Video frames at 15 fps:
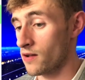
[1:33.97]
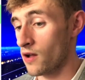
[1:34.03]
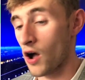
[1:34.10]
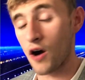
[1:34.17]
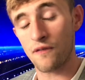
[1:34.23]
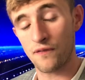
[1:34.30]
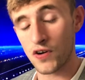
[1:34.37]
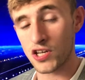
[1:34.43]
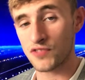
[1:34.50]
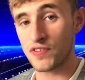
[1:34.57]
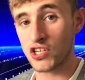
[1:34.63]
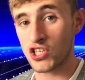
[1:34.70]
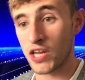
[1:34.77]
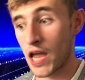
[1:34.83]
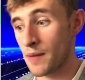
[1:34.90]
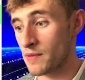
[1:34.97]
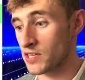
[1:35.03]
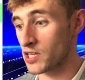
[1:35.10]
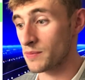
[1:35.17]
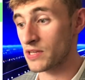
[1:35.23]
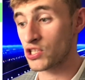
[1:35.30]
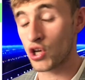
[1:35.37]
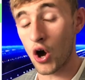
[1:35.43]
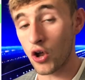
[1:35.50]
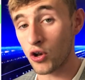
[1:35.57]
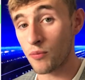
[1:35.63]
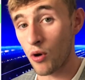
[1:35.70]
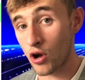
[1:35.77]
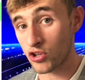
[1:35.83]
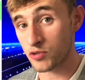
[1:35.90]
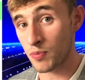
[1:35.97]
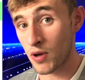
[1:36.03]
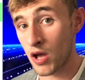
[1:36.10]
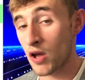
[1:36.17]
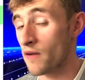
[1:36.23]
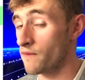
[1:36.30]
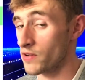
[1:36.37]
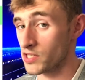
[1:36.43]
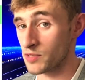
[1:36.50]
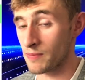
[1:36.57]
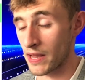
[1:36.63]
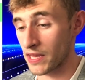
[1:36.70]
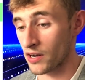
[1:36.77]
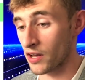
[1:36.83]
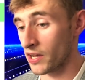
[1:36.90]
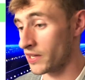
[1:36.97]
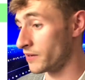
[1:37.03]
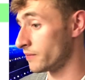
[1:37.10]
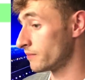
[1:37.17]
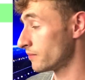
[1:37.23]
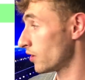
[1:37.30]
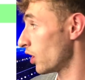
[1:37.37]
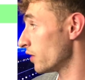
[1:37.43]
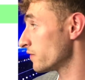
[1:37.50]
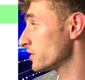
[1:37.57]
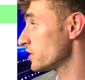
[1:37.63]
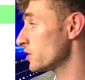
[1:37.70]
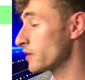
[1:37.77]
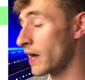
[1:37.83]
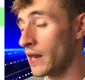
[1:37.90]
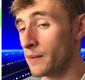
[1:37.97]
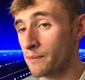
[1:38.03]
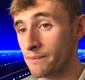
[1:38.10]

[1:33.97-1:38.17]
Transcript: Our first feature game is going to be Tottenham Hotspur versus Man United. Over to you, Callum.